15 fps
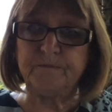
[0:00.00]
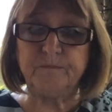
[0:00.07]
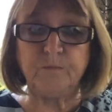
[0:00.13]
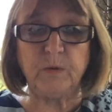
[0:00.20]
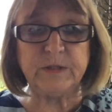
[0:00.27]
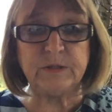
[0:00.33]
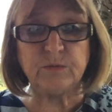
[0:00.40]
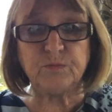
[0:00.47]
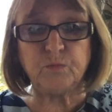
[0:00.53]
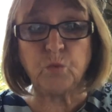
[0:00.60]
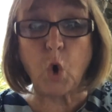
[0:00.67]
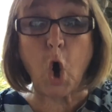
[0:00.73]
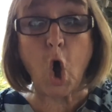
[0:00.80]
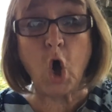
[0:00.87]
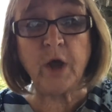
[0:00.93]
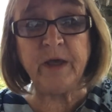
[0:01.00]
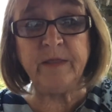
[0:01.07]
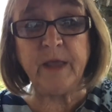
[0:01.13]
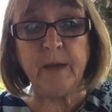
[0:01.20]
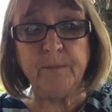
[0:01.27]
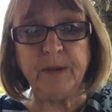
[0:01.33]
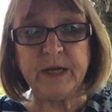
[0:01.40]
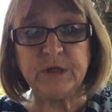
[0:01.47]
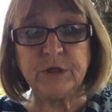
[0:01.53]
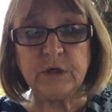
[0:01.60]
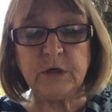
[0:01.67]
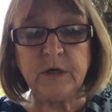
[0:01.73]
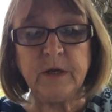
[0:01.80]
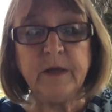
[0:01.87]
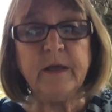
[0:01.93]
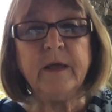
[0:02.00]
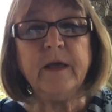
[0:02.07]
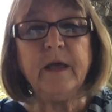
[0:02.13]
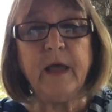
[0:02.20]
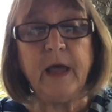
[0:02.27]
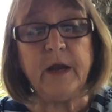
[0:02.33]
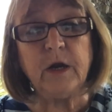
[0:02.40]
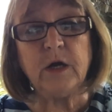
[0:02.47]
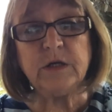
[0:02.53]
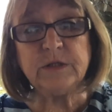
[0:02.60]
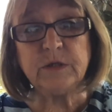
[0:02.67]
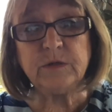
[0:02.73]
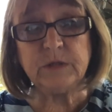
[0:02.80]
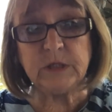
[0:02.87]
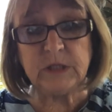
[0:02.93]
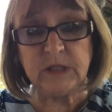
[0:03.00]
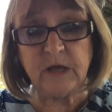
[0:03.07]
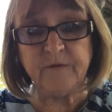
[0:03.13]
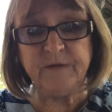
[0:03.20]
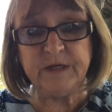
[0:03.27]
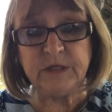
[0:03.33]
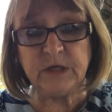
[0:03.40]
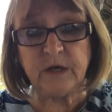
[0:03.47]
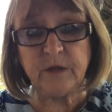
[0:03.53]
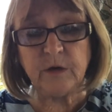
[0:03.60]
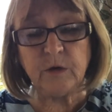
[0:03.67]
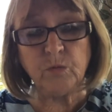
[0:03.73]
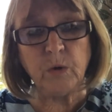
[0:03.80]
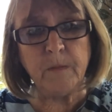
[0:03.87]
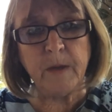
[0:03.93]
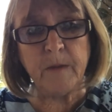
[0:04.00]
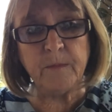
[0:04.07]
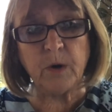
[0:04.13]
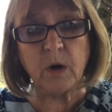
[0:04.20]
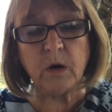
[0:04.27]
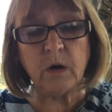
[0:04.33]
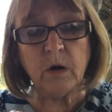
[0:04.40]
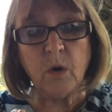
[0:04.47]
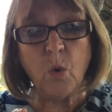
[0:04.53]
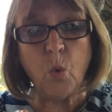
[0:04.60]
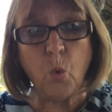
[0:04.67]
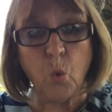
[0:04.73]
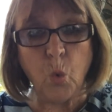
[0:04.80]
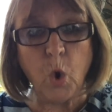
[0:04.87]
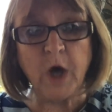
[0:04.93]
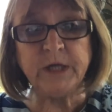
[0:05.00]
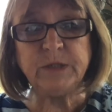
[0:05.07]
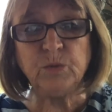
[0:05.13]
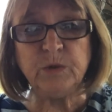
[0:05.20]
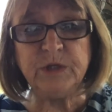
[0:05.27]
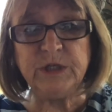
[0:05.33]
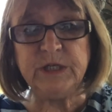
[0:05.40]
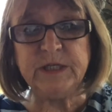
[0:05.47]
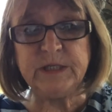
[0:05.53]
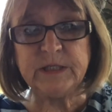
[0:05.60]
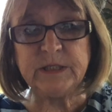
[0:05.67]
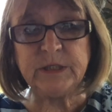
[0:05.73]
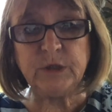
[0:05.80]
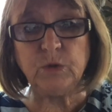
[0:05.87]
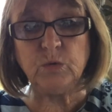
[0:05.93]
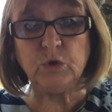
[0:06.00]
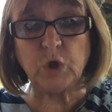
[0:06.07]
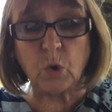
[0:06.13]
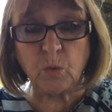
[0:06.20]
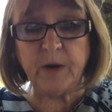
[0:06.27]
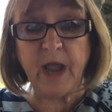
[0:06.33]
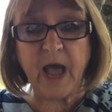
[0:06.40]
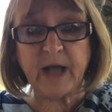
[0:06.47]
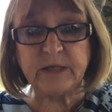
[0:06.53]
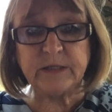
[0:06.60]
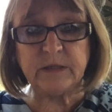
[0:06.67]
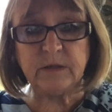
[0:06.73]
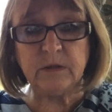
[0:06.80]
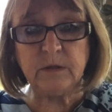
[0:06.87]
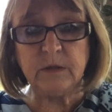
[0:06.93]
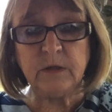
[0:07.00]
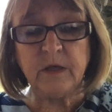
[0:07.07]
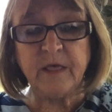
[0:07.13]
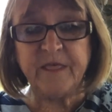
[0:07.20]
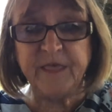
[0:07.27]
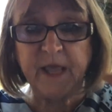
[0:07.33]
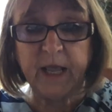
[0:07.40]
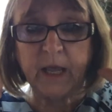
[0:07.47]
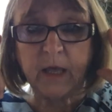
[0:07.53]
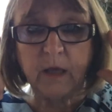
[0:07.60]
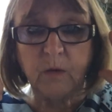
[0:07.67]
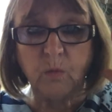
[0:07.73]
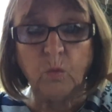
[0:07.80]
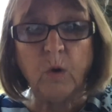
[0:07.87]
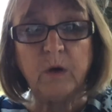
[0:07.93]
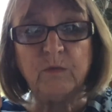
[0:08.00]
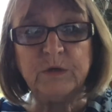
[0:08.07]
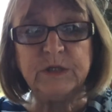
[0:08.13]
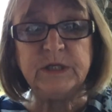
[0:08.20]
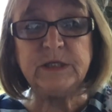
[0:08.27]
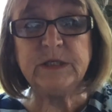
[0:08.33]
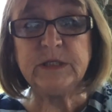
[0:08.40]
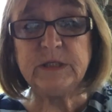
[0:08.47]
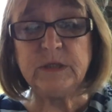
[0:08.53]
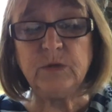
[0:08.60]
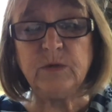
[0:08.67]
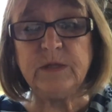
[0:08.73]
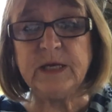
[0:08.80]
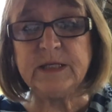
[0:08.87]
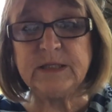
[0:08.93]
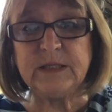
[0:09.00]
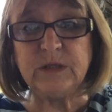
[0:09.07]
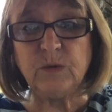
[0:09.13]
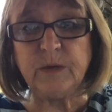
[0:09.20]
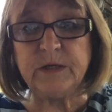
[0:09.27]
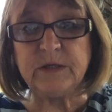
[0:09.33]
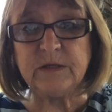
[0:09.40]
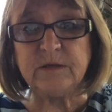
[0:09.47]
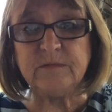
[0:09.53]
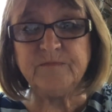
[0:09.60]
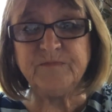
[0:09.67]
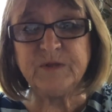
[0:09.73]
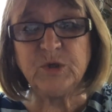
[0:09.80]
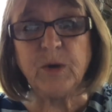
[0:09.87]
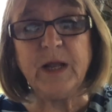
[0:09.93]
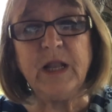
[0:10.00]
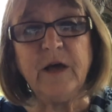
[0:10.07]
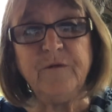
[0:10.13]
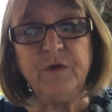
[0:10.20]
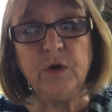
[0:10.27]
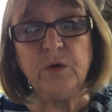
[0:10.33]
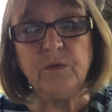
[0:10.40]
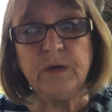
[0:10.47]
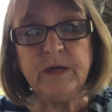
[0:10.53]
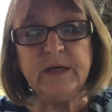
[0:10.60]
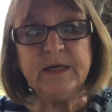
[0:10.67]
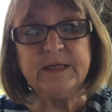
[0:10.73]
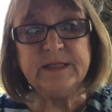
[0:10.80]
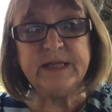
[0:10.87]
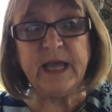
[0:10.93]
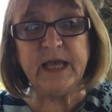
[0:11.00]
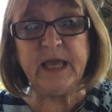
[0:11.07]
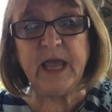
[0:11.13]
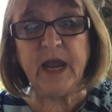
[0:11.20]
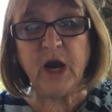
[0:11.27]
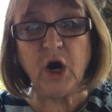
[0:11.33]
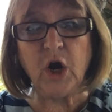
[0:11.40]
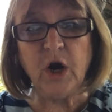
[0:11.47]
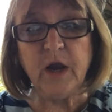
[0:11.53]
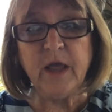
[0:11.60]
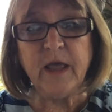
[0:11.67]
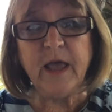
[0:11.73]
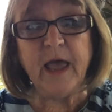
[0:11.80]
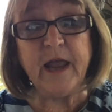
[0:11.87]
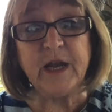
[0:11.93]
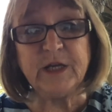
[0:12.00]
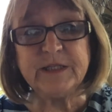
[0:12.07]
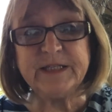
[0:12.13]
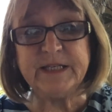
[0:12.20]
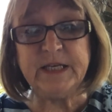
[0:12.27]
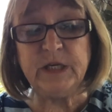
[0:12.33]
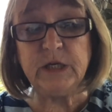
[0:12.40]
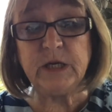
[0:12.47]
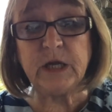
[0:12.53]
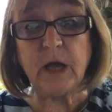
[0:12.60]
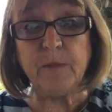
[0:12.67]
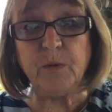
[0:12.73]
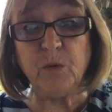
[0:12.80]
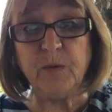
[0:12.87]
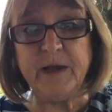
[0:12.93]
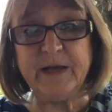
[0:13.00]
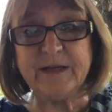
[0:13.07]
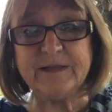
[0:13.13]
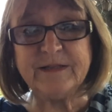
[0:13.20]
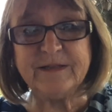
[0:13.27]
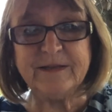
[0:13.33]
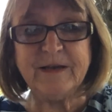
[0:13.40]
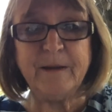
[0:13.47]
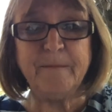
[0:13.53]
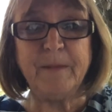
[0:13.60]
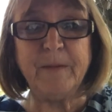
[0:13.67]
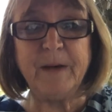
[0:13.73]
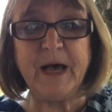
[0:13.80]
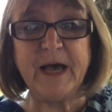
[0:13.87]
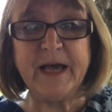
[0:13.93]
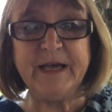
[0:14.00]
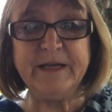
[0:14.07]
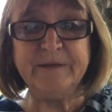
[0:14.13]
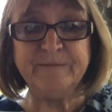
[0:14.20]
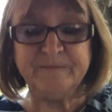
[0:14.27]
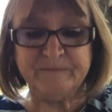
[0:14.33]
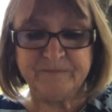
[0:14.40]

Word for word: what's wrong in that picture and also to love each other and remember what would Jesus do? Don't react. Think, what would Jesus do in that situation? So I love you. Take care, and I'll see you in a couple weeks. Bye bye.